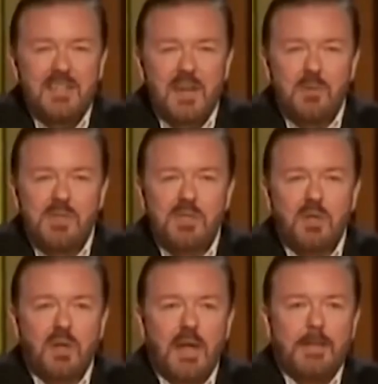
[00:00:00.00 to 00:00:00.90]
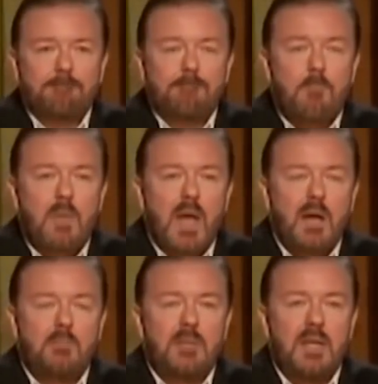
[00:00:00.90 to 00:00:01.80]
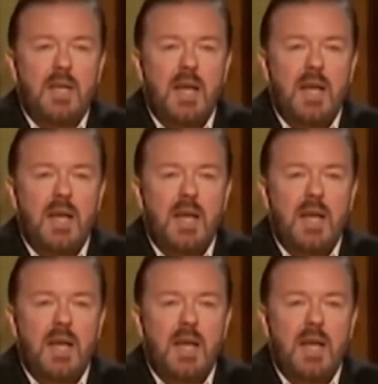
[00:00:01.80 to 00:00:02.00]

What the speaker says: no one saw that. And